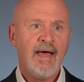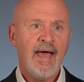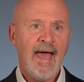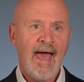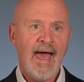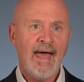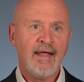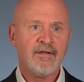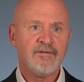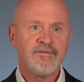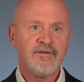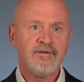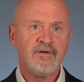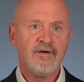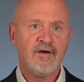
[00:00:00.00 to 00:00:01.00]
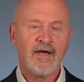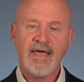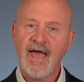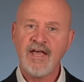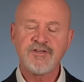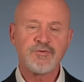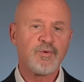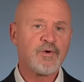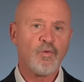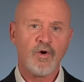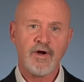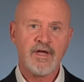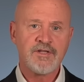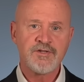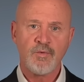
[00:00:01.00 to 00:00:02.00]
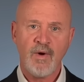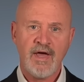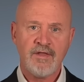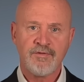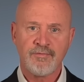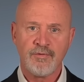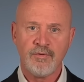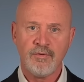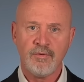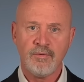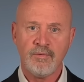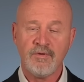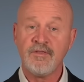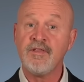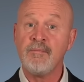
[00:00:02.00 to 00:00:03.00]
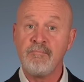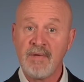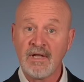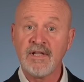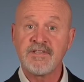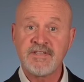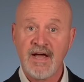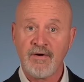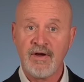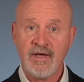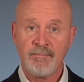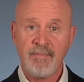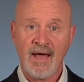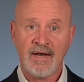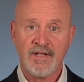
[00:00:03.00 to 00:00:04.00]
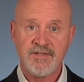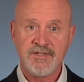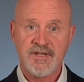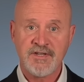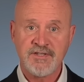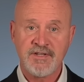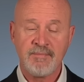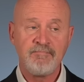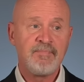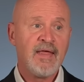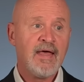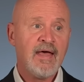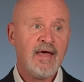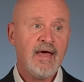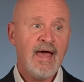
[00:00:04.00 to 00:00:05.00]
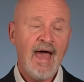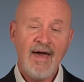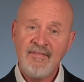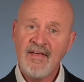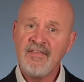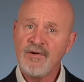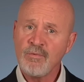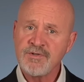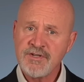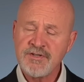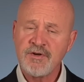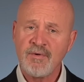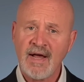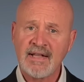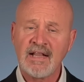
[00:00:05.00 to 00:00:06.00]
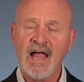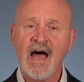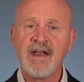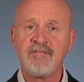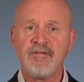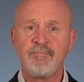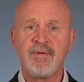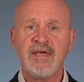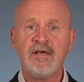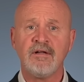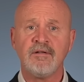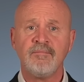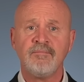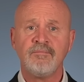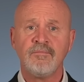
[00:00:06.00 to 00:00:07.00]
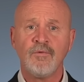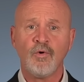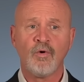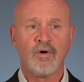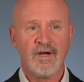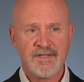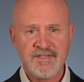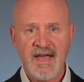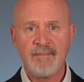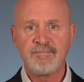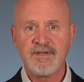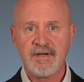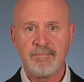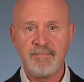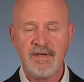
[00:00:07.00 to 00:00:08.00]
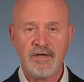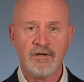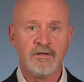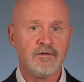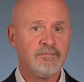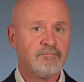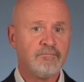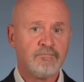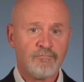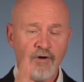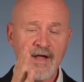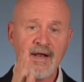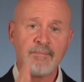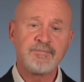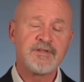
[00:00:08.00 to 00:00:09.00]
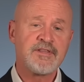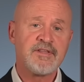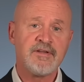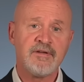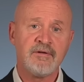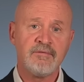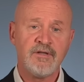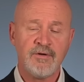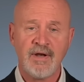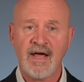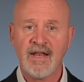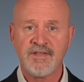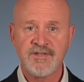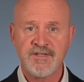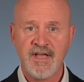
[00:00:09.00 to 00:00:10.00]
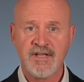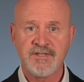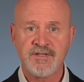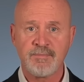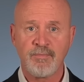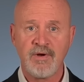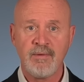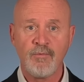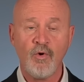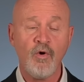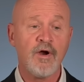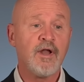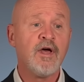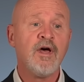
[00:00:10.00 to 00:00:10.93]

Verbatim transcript: And a case would work its way through the military appellate system. And then there was a direct line of appeal or attempted appeal right up to the United States Supreme Court.